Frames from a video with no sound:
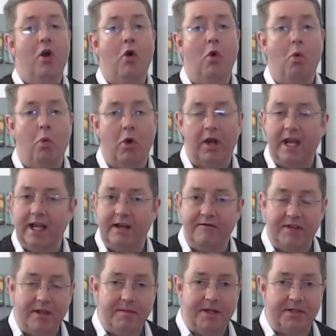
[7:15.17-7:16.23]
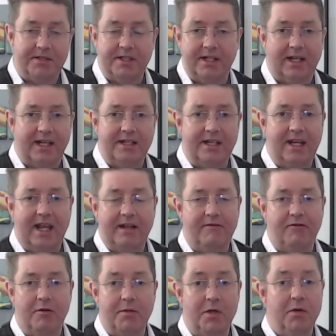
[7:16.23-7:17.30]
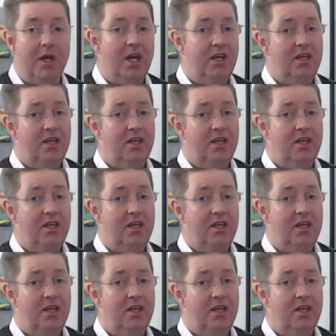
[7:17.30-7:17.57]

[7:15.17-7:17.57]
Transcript: or what kind of emails they'd like to get from you.